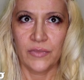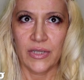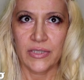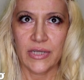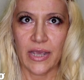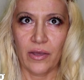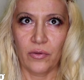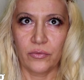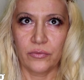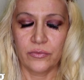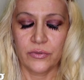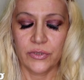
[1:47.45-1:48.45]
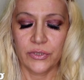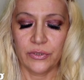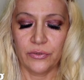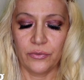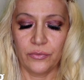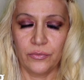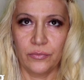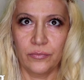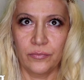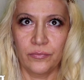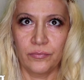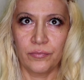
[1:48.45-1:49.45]
and down. 2,
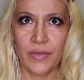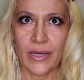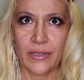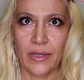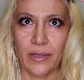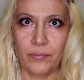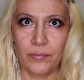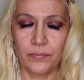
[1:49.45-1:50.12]
back up.